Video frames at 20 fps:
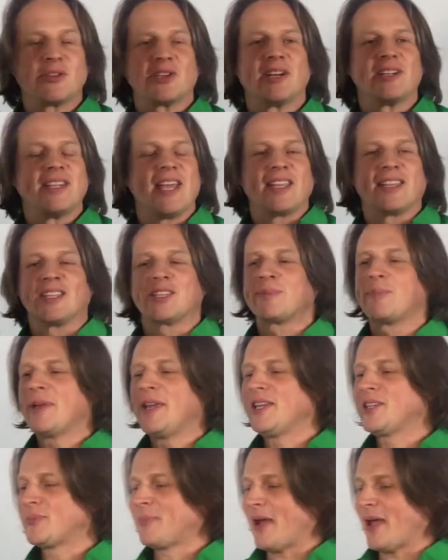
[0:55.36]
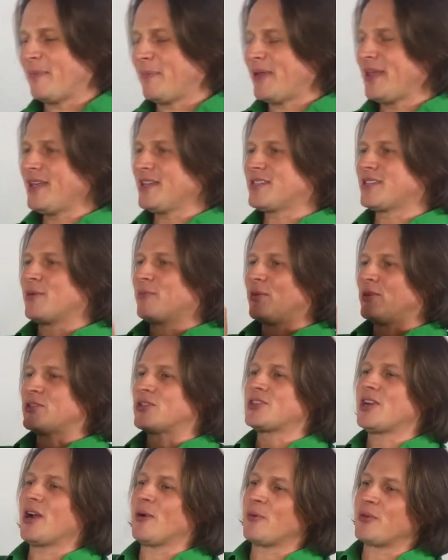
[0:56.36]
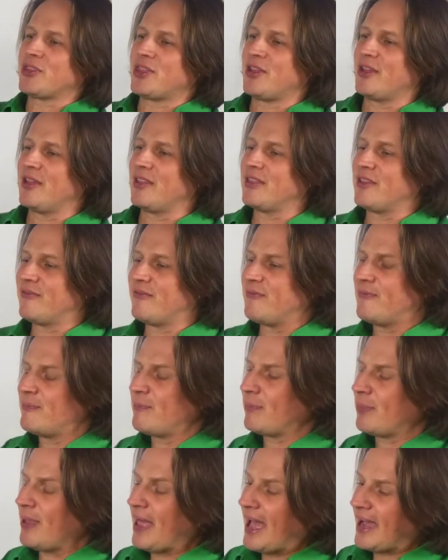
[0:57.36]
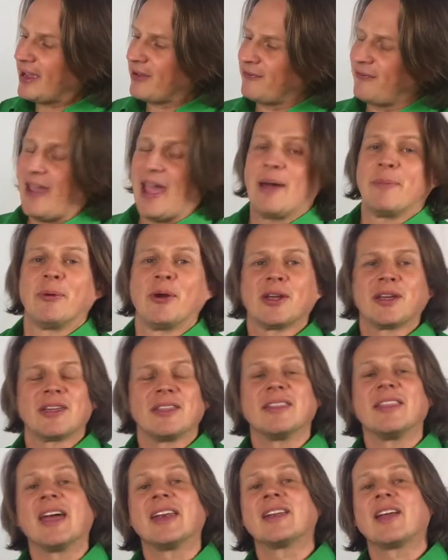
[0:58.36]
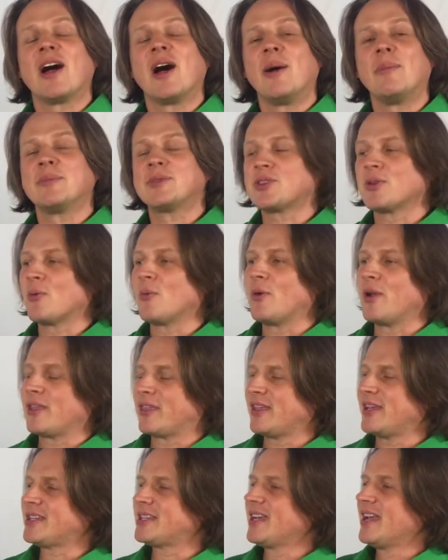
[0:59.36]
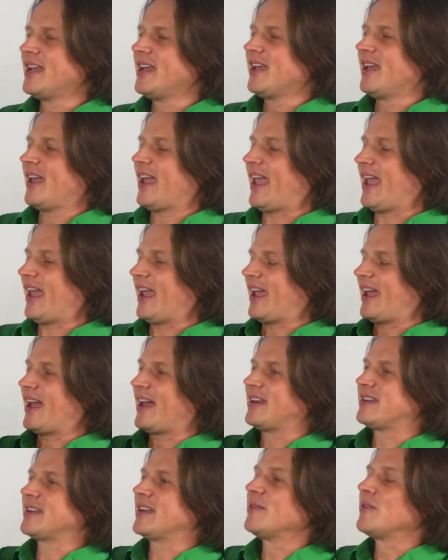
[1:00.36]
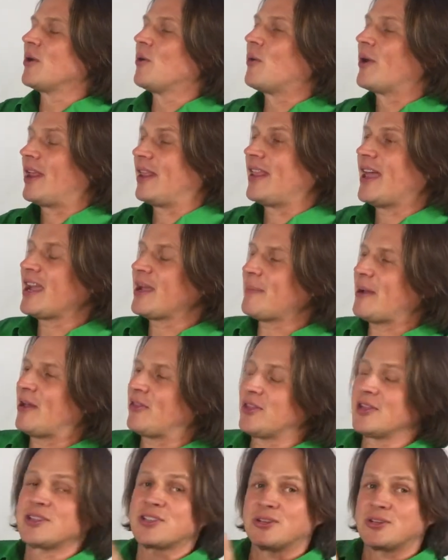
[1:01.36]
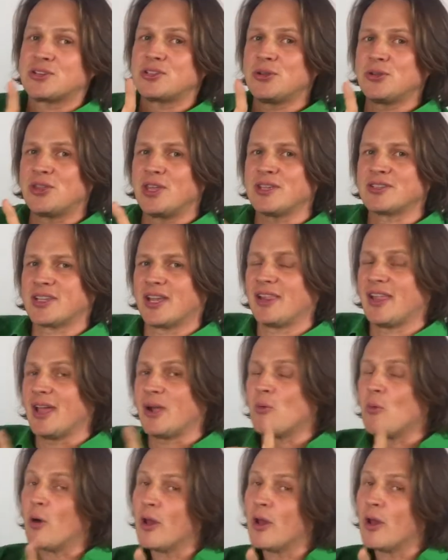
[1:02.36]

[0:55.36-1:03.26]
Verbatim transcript: I'm just going to take this piece by piece and we'll start with the, the black fabric that comes with it. And what I like about this, there's two things I like.